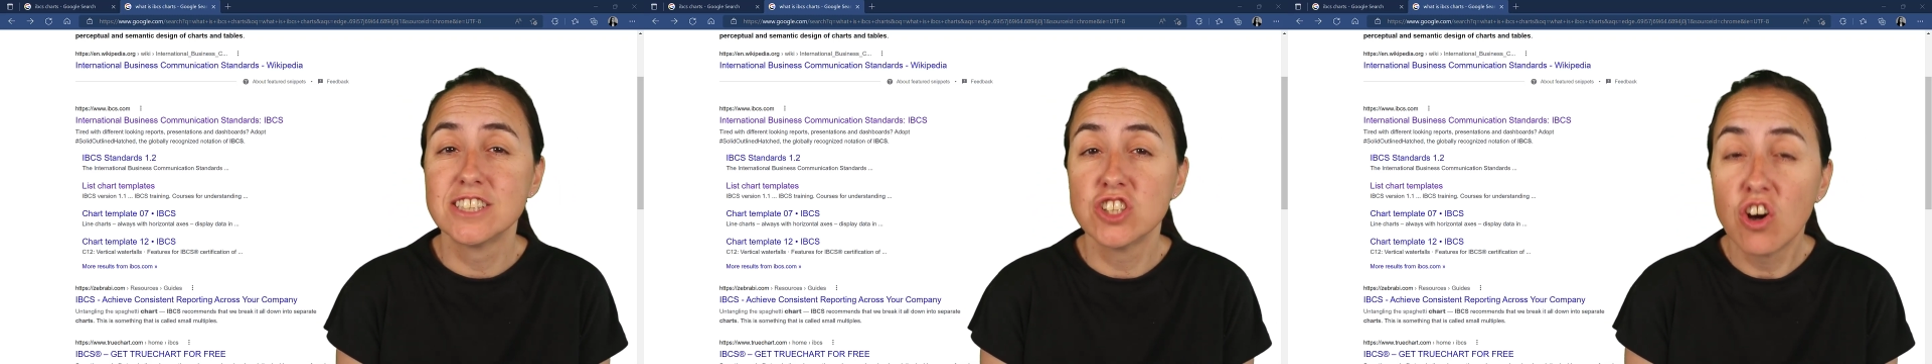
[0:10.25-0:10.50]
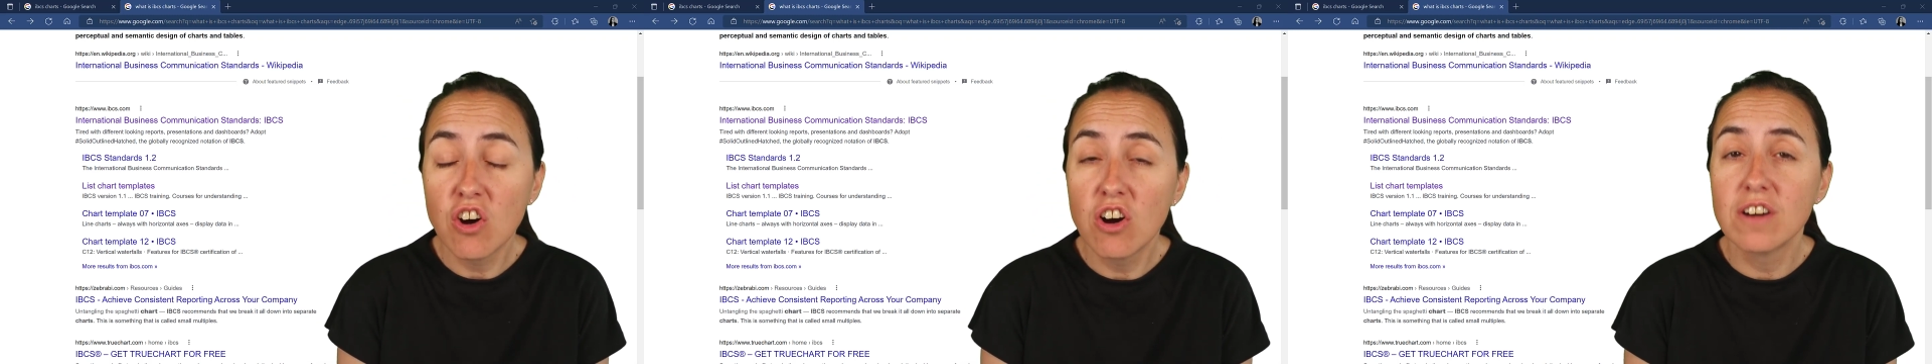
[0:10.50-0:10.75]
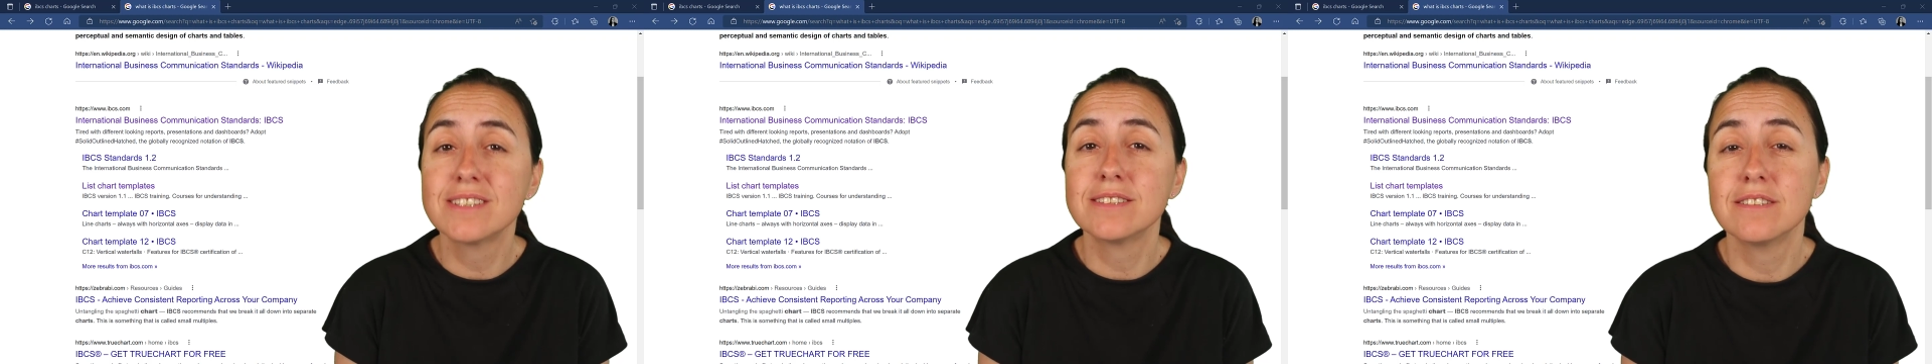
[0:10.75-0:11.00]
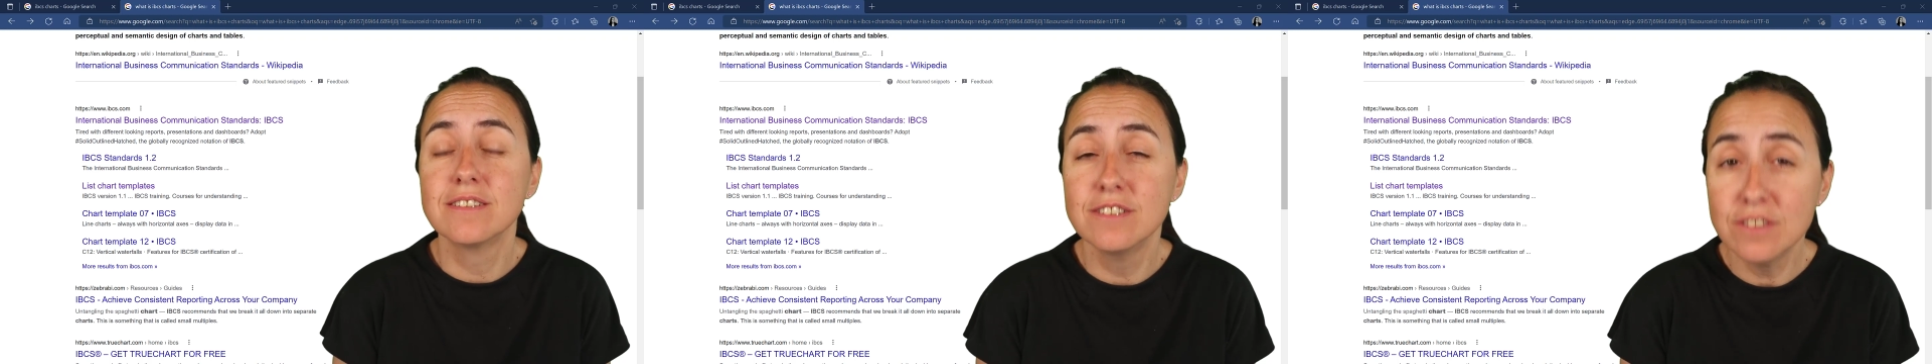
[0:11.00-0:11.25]

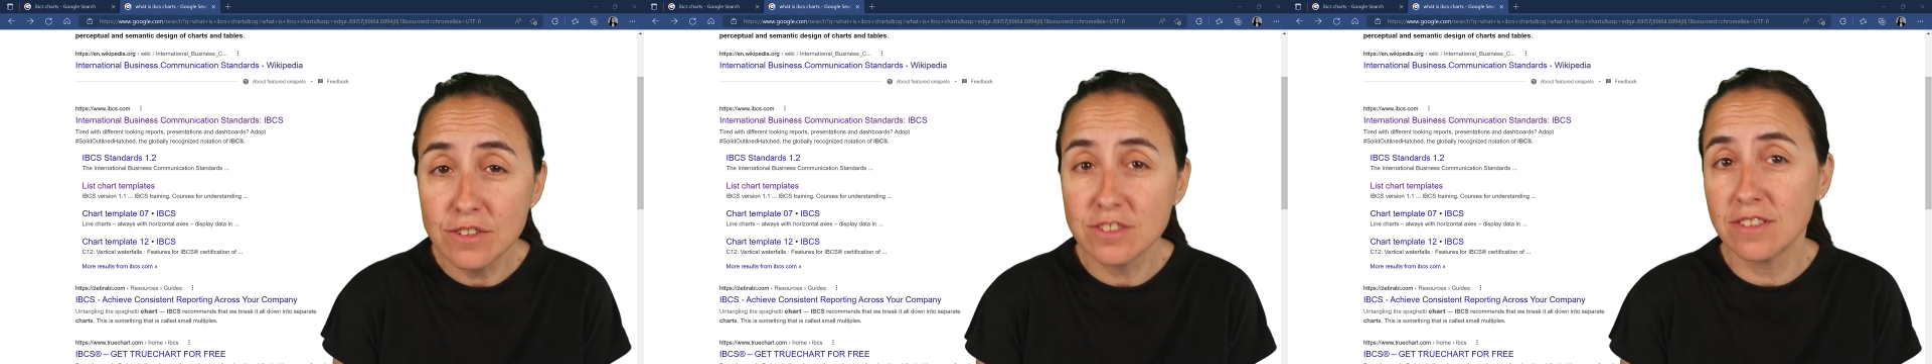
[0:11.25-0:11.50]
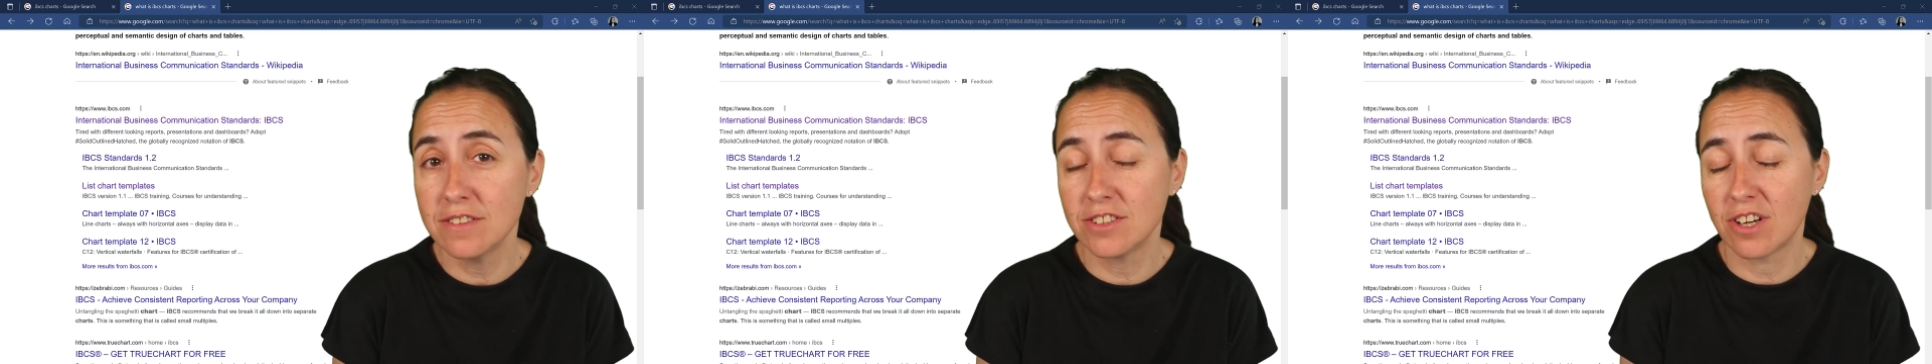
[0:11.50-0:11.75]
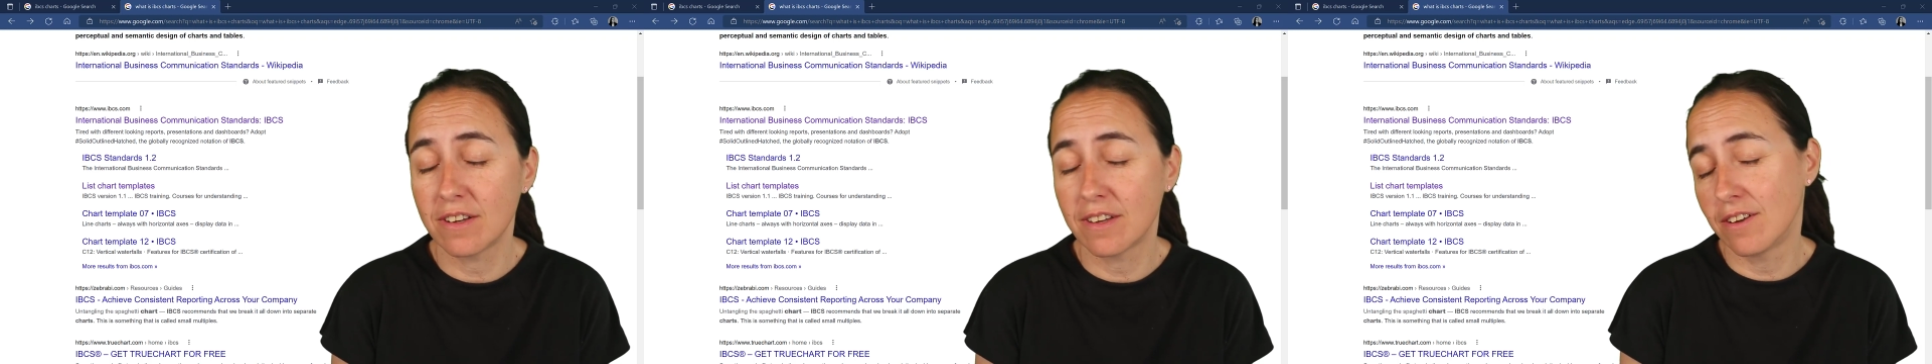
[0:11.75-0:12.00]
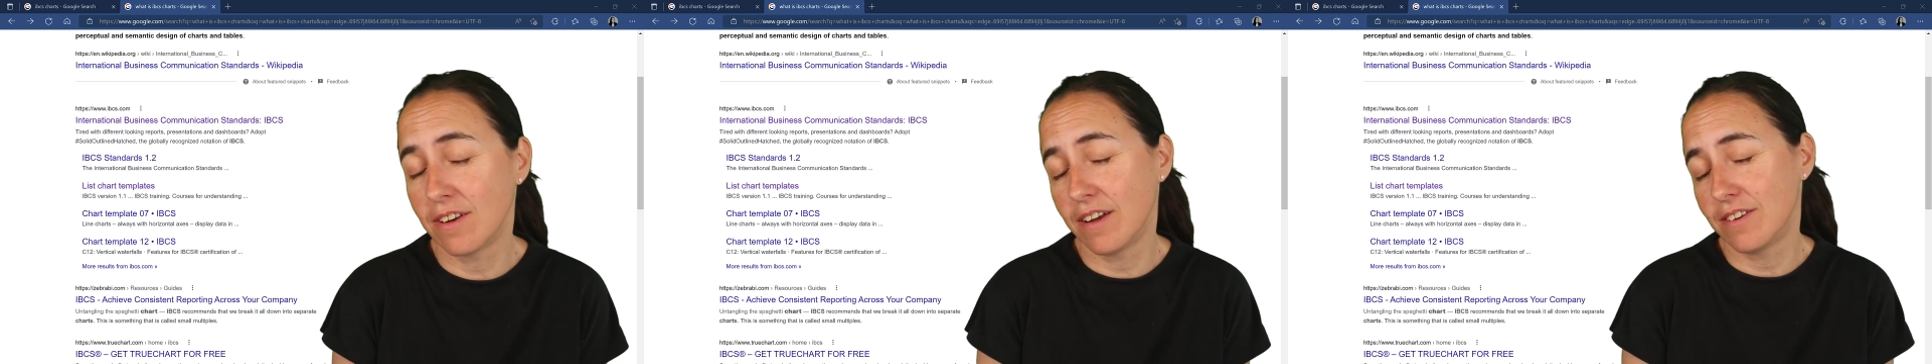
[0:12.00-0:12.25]
charts using
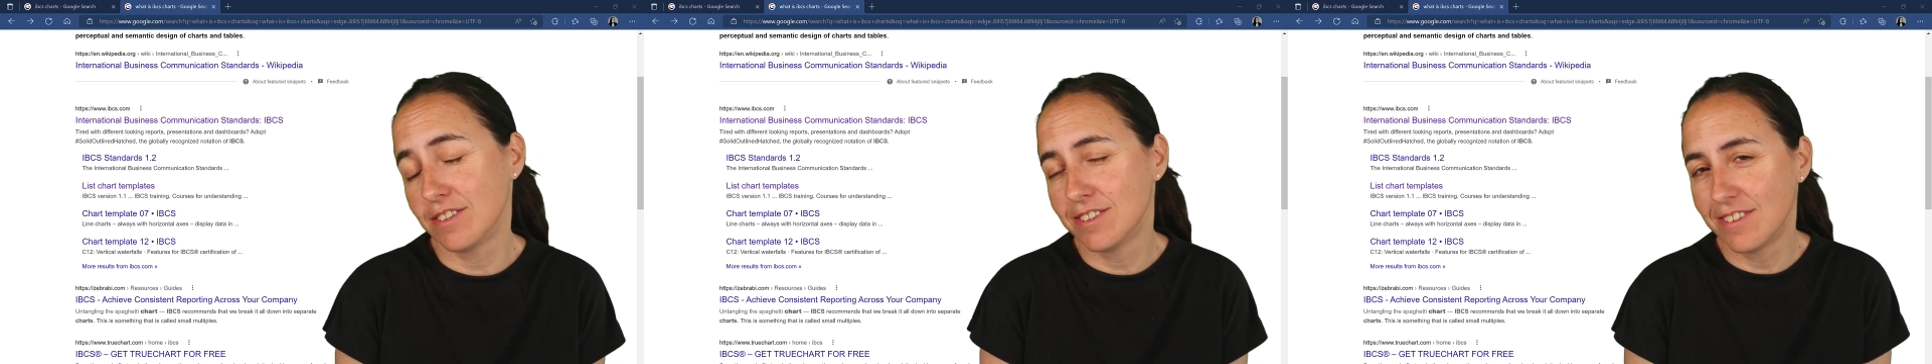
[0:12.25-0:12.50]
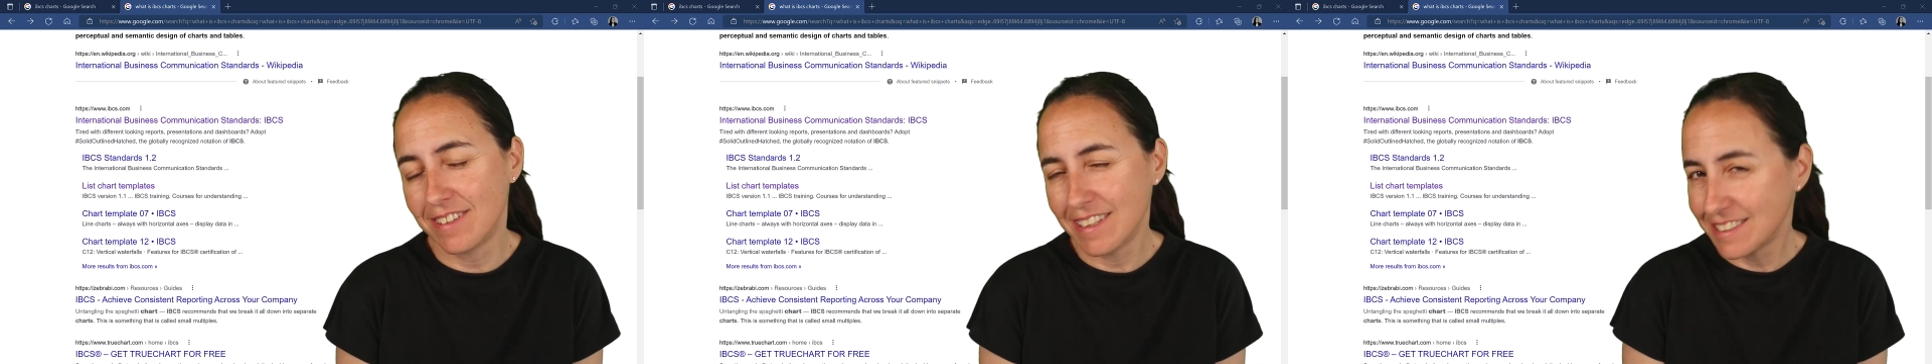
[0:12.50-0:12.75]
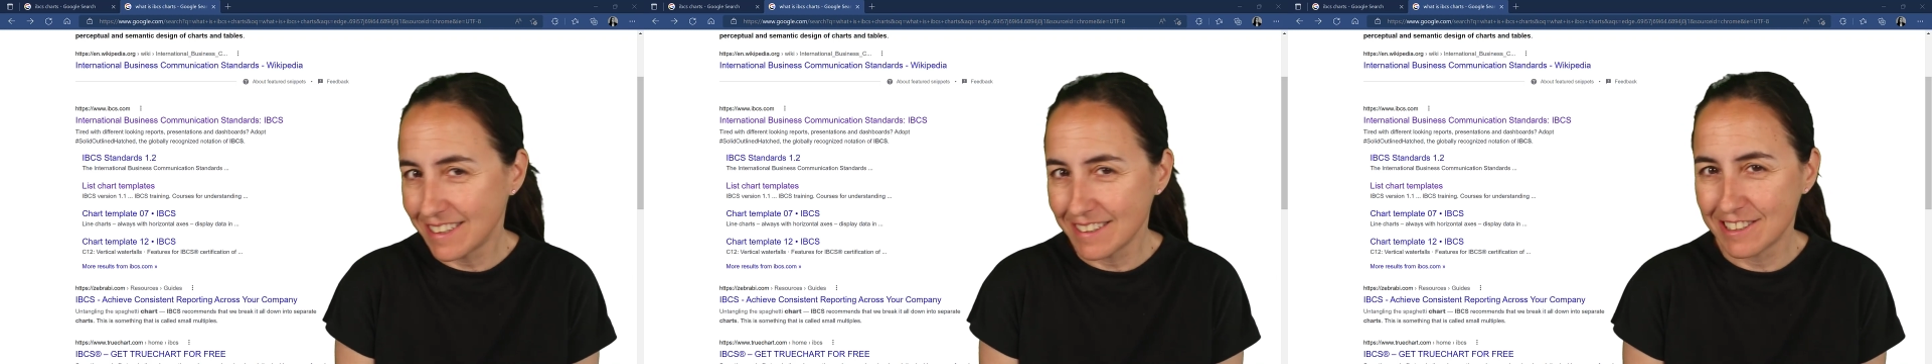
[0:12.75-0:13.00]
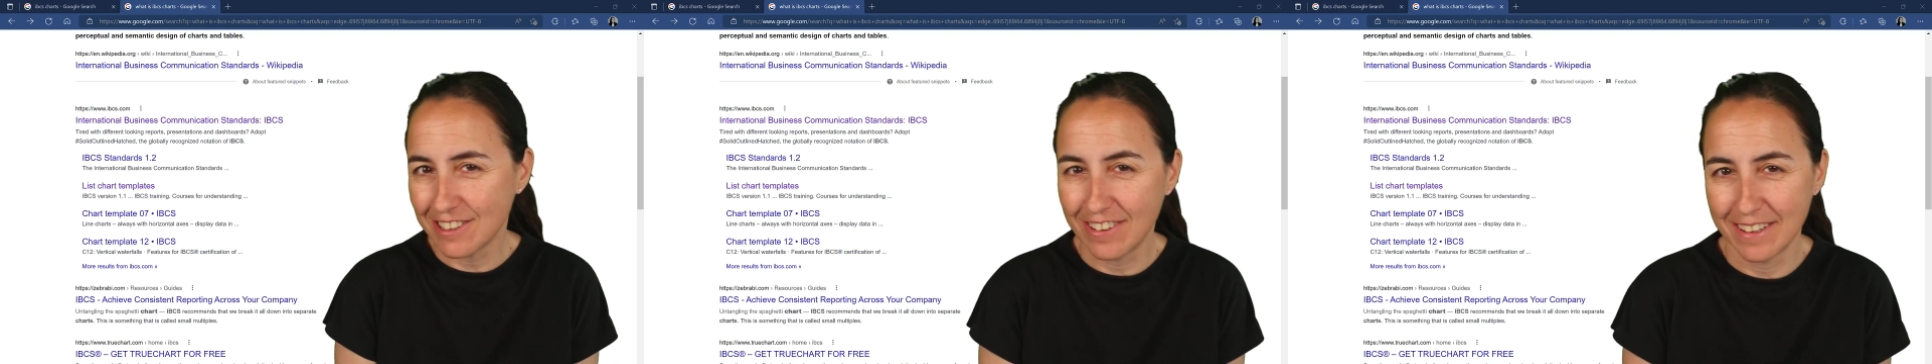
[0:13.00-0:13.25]
Charticulator. so let's get
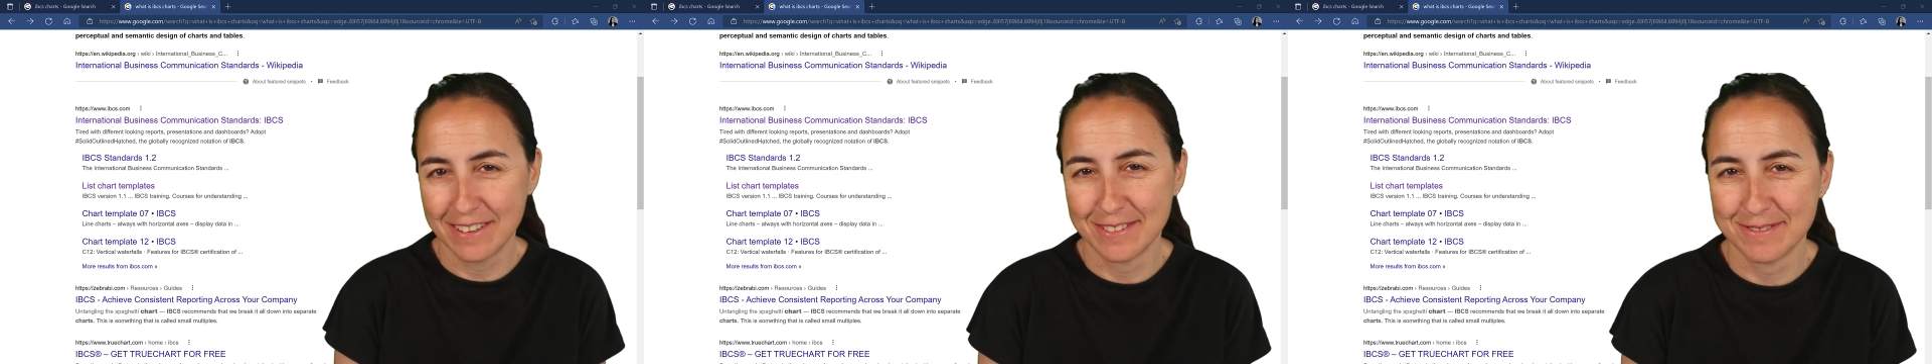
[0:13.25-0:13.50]
started.